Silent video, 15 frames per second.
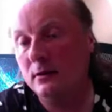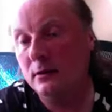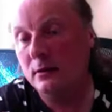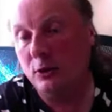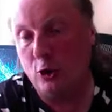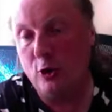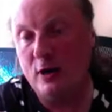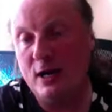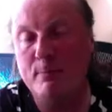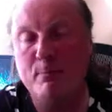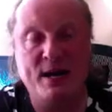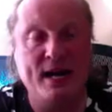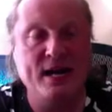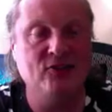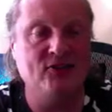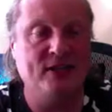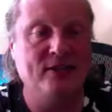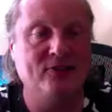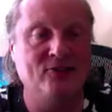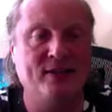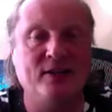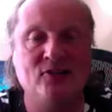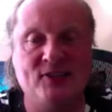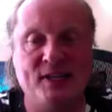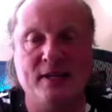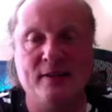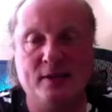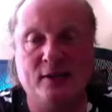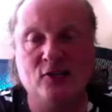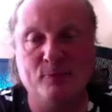curly braces
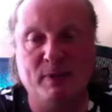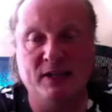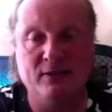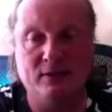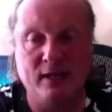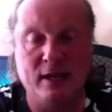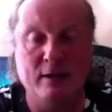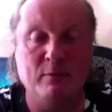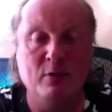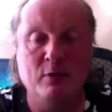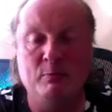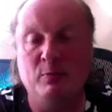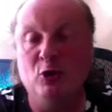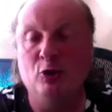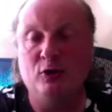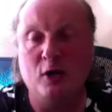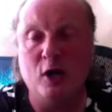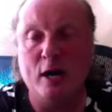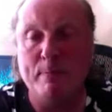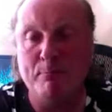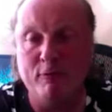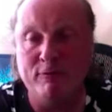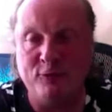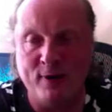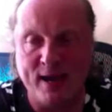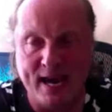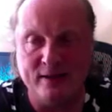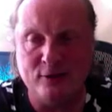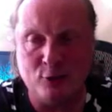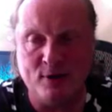syntax, but the type of
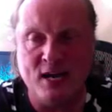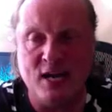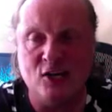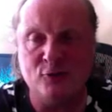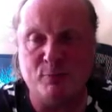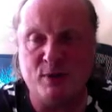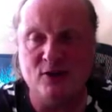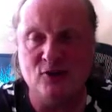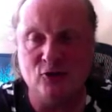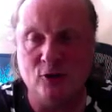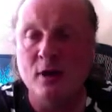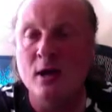the entry expression.